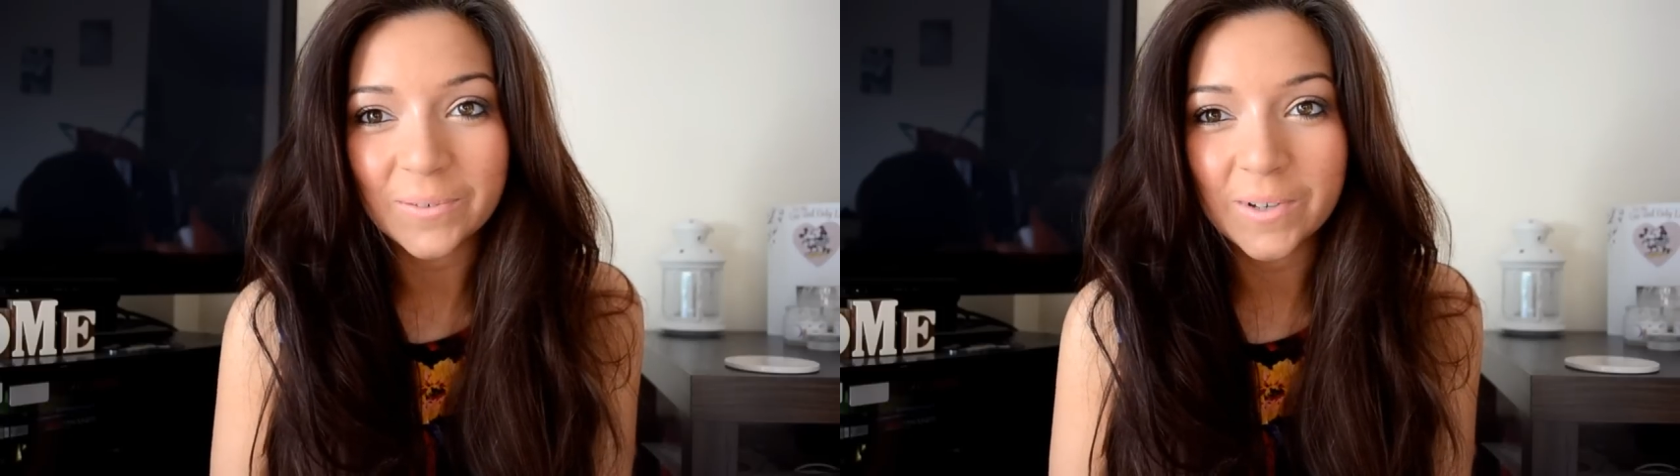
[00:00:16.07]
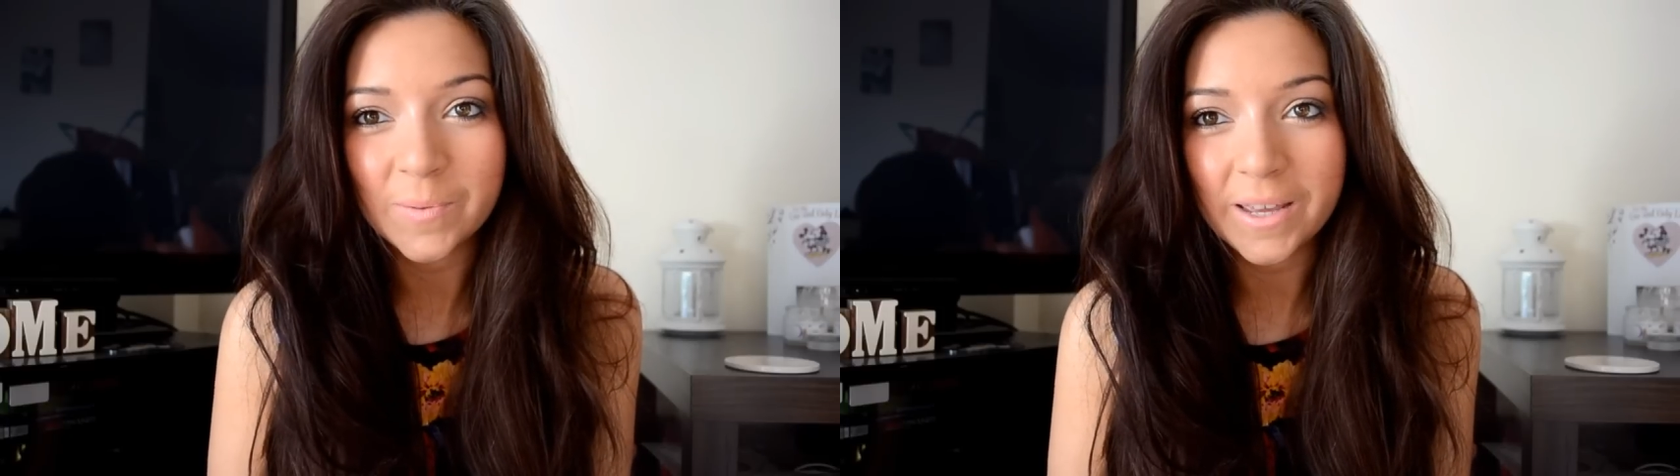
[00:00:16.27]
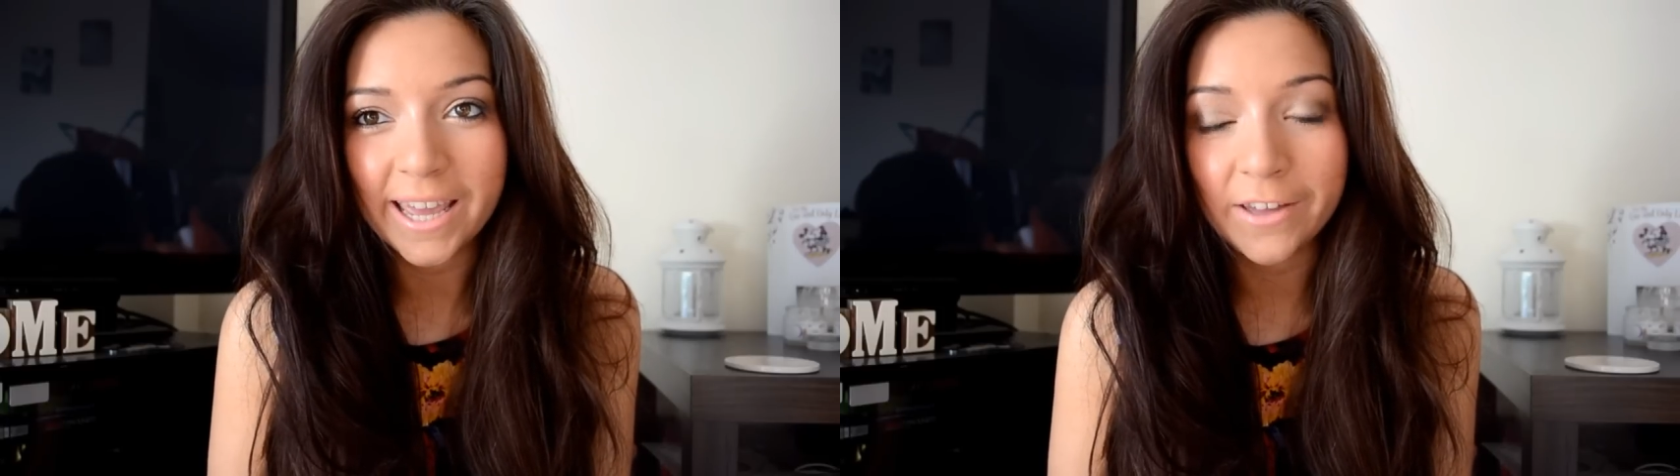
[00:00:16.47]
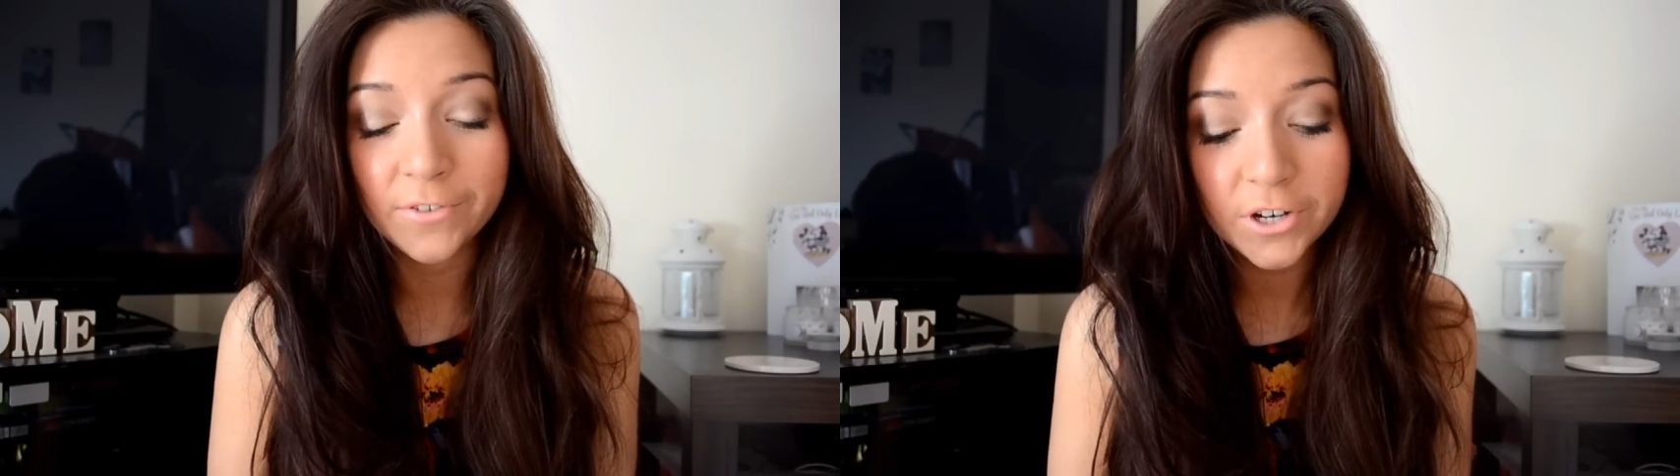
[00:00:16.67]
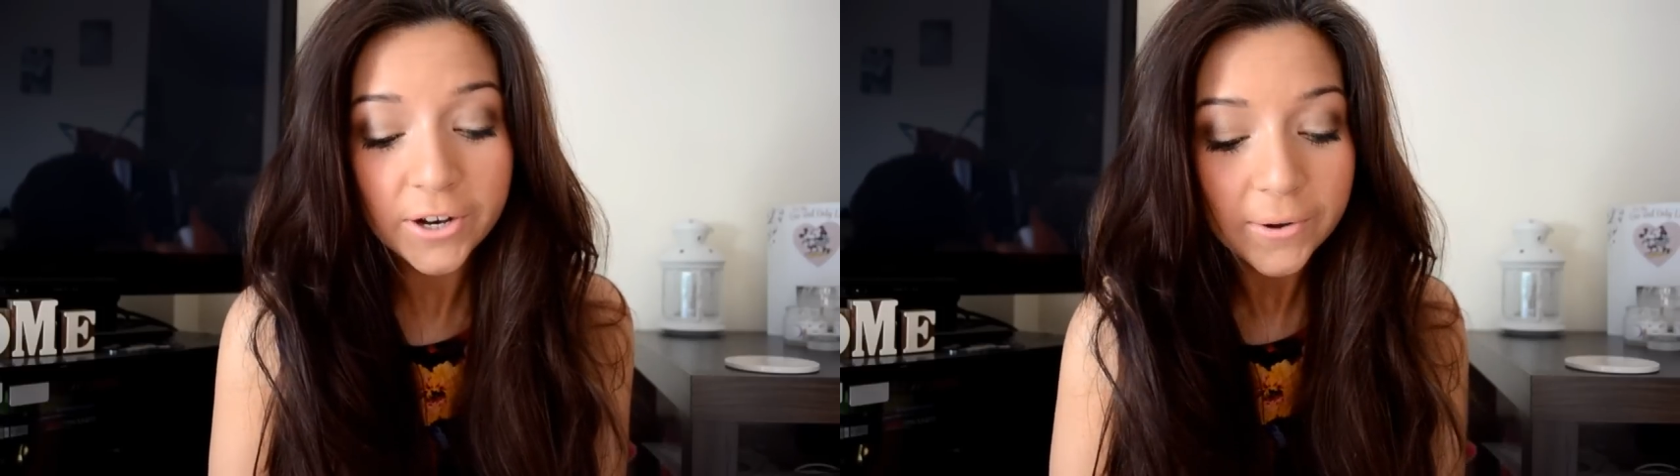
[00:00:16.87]
don't want to be here
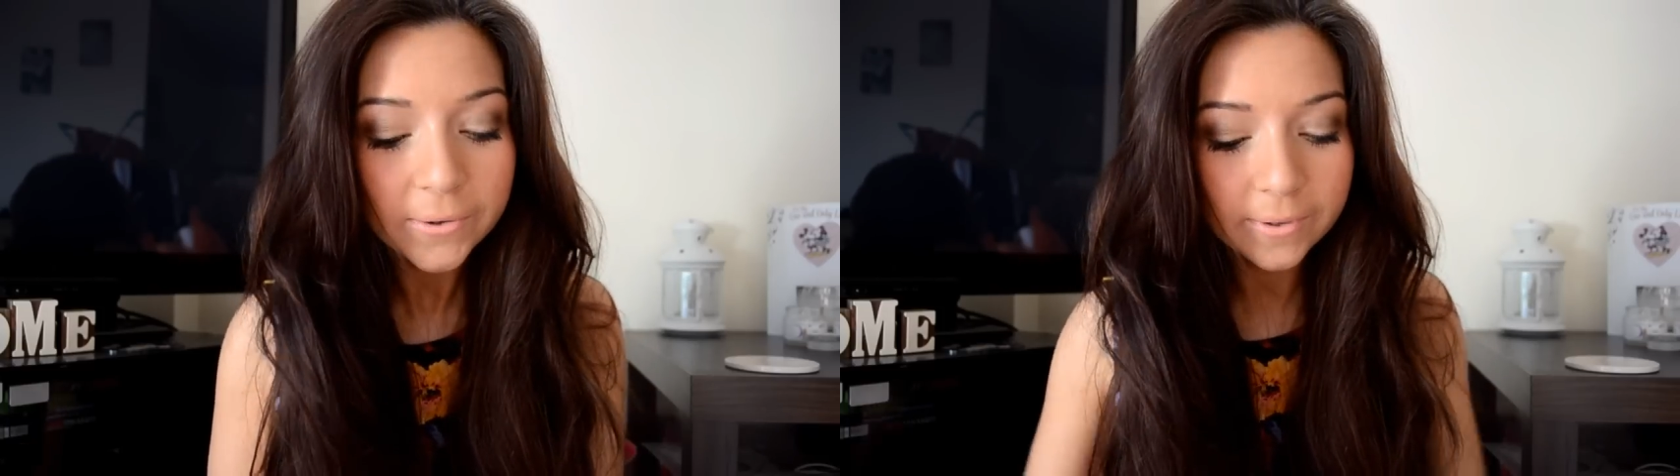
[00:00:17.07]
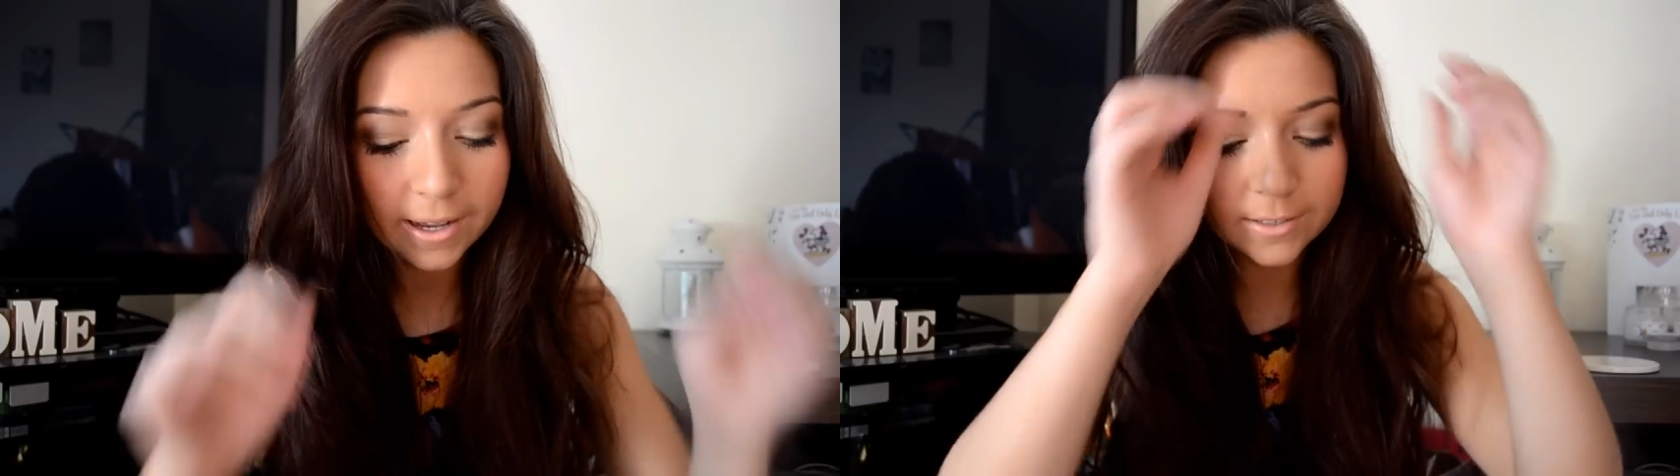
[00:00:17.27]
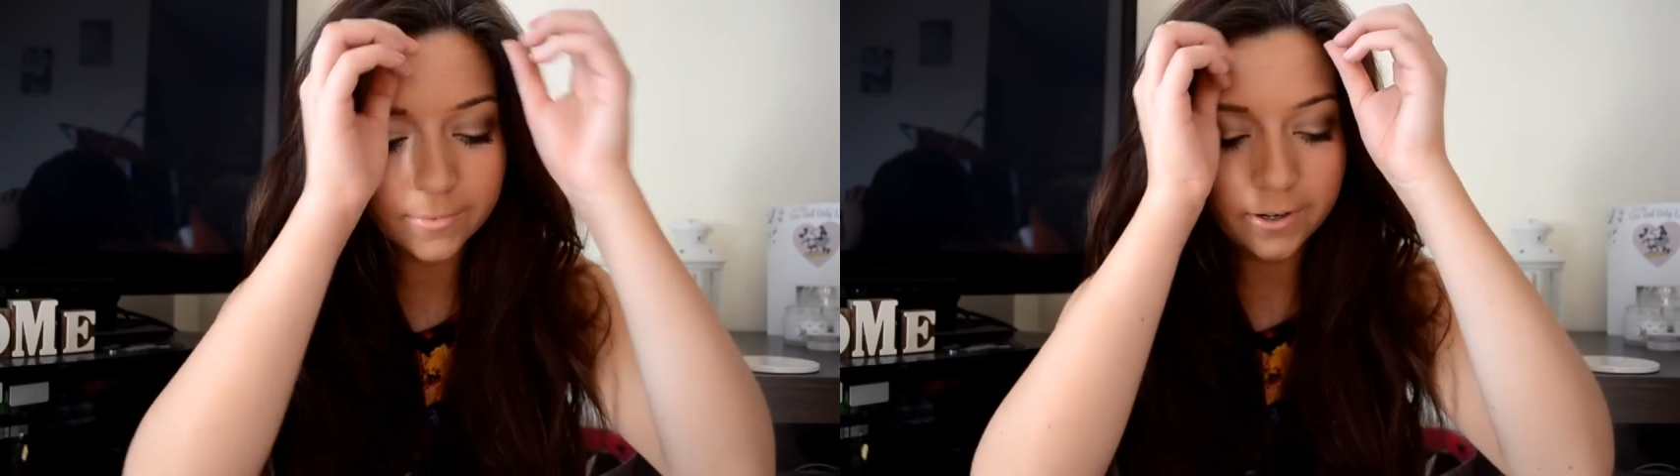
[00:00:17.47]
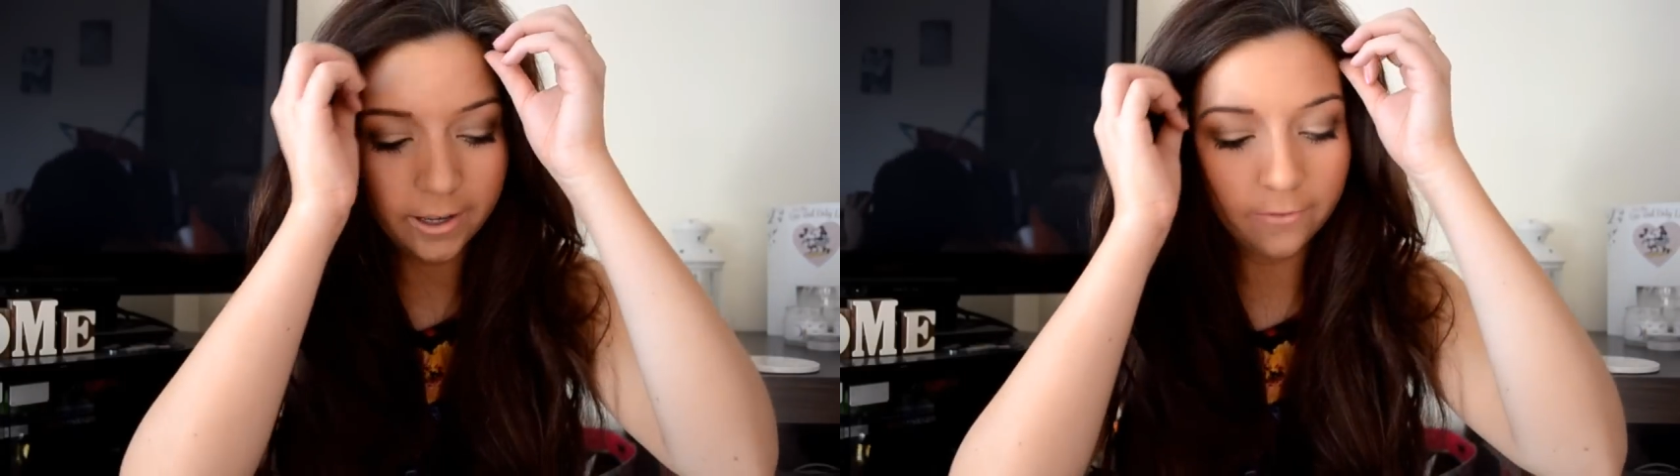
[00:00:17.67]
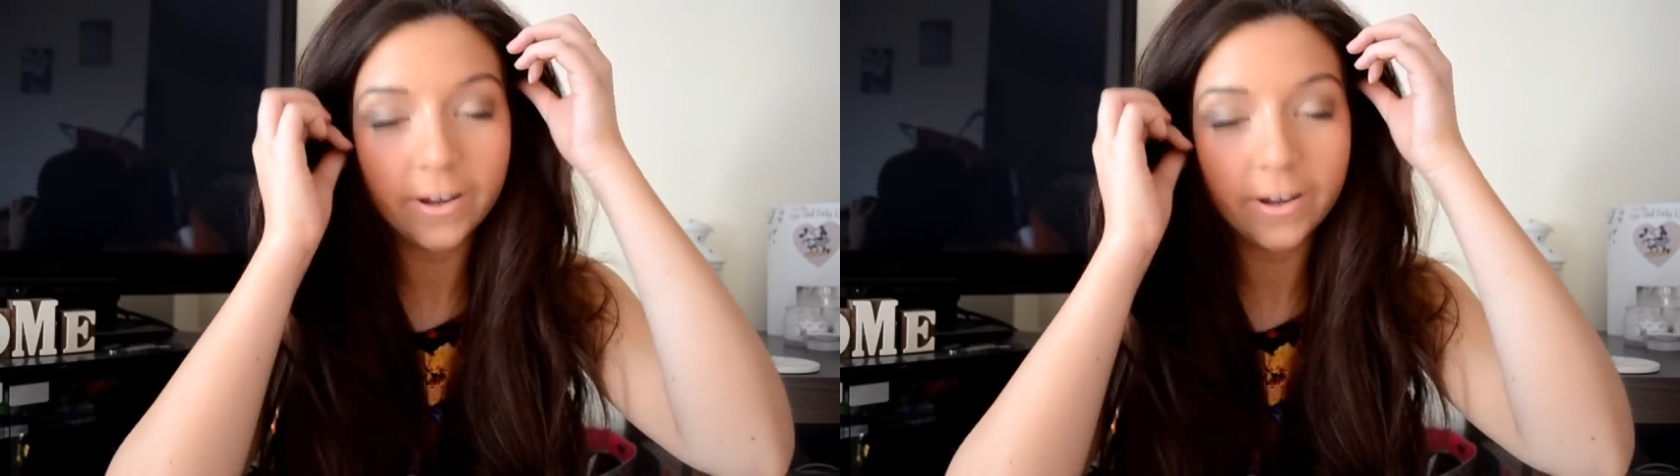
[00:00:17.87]
for too long because my